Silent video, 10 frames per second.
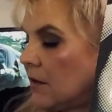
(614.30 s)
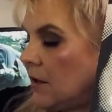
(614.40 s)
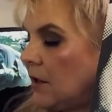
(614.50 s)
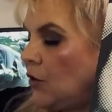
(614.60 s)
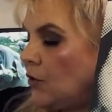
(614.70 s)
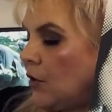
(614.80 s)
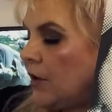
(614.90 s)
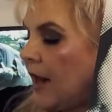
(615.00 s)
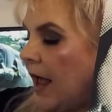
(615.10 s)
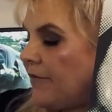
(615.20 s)
You
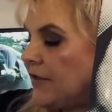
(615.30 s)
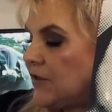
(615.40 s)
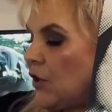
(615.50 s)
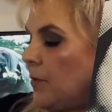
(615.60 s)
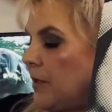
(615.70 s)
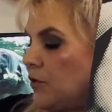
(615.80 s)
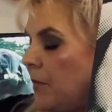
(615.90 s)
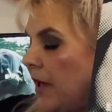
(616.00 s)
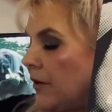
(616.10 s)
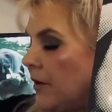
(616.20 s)
Could Have It So Much
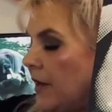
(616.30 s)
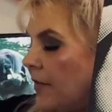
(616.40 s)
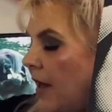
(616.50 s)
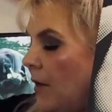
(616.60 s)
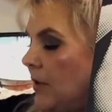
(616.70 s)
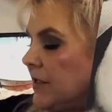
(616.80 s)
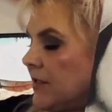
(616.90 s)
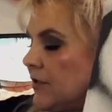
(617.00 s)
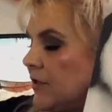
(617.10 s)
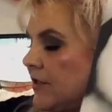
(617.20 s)
Better. Now that one is
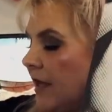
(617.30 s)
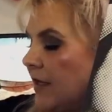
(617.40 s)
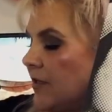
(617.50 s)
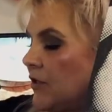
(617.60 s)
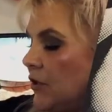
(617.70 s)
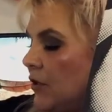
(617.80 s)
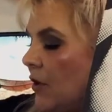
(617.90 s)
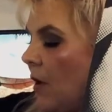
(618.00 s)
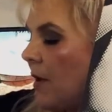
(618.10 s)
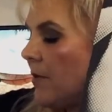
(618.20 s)
their second
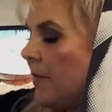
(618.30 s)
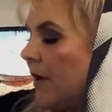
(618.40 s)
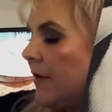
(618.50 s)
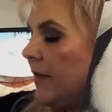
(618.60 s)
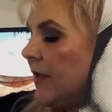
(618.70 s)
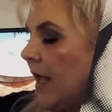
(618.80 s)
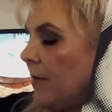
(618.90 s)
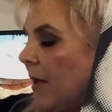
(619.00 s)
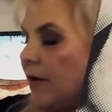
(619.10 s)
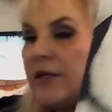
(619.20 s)
studio album that came out